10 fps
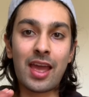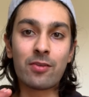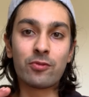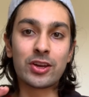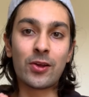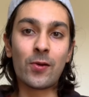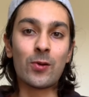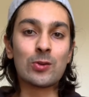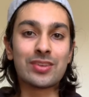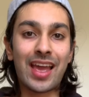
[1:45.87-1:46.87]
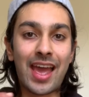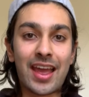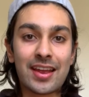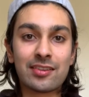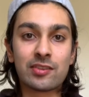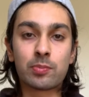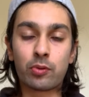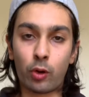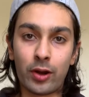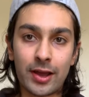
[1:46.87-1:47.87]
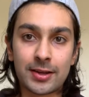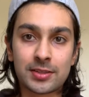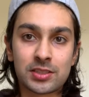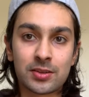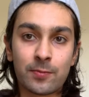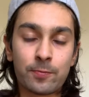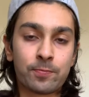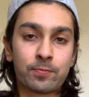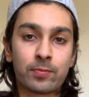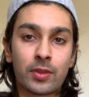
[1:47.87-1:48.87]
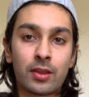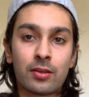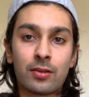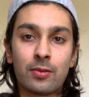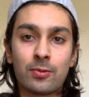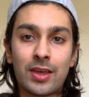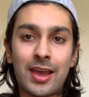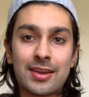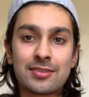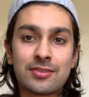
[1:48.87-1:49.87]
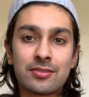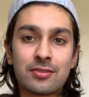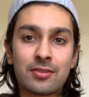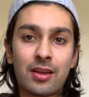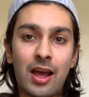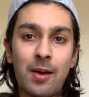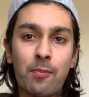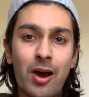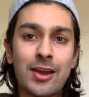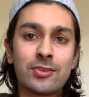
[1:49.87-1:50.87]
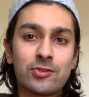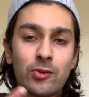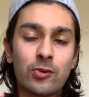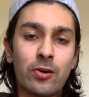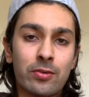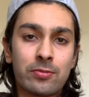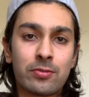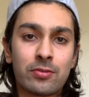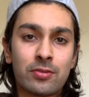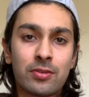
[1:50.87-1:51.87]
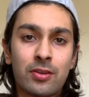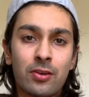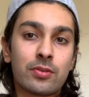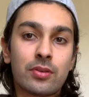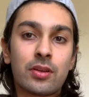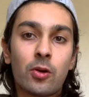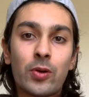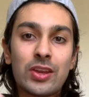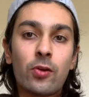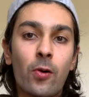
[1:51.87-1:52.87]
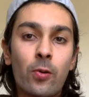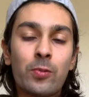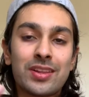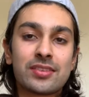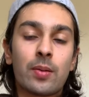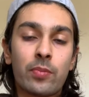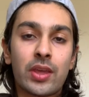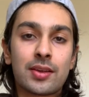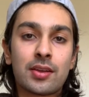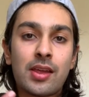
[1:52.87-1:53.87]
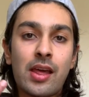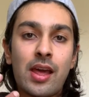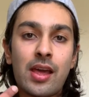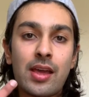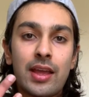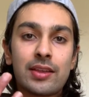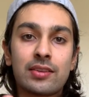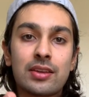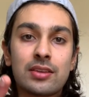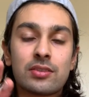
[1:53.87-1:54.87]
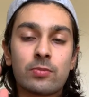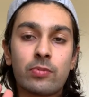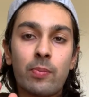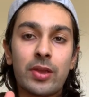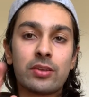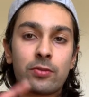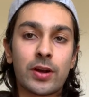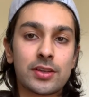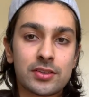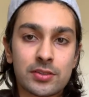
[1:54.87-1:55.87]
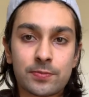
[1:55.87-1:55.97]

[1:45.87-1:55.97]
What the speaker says: videos, ads, products that our mind is turned off. We know when something isn't the best for us.